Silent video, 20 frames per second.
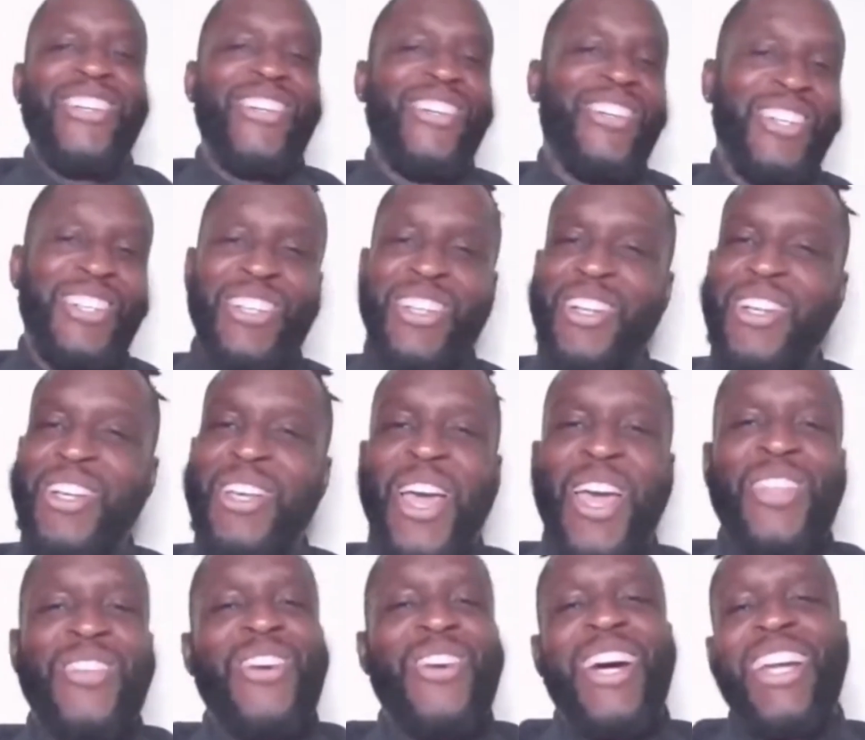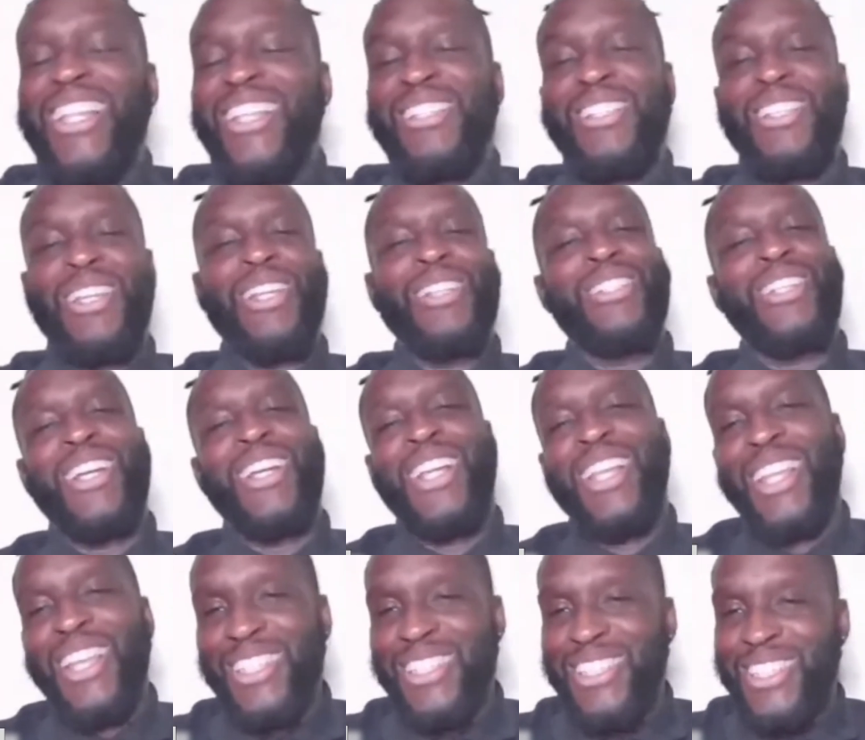you know, and you, and you, gotta sometimes you
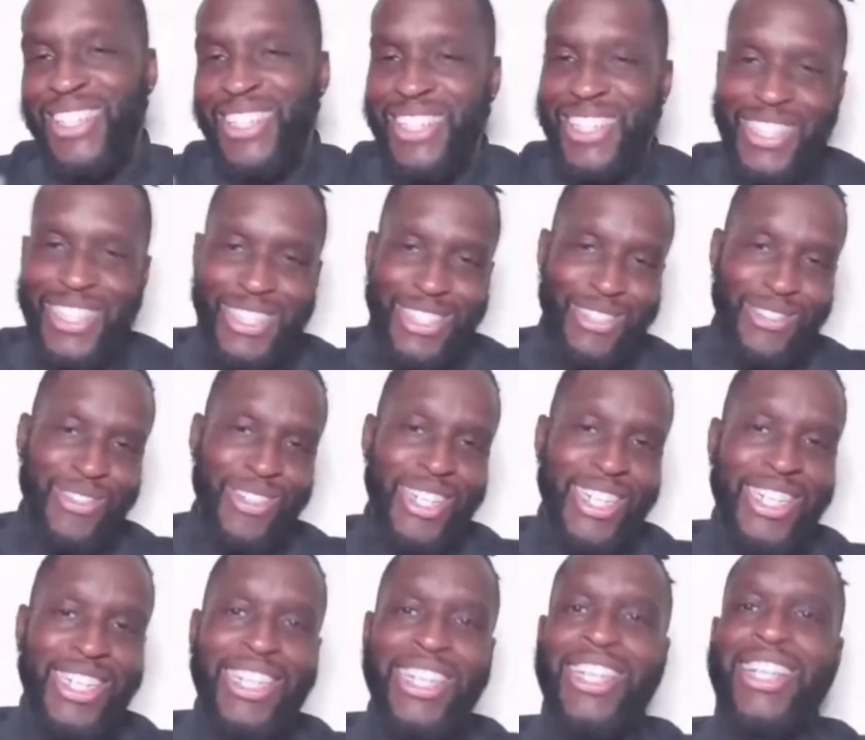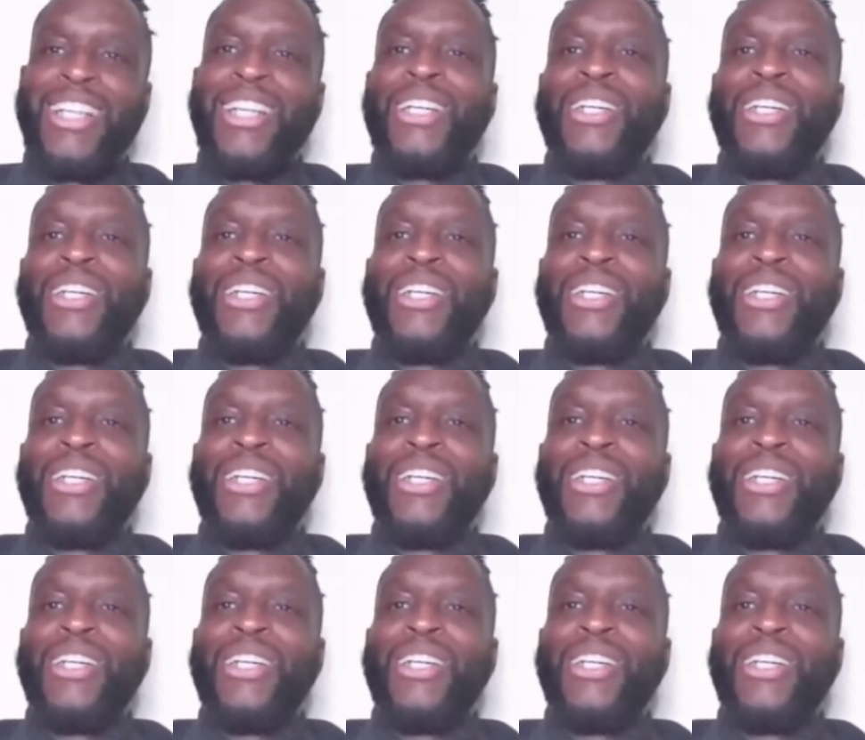gotta lay it to the kids, right?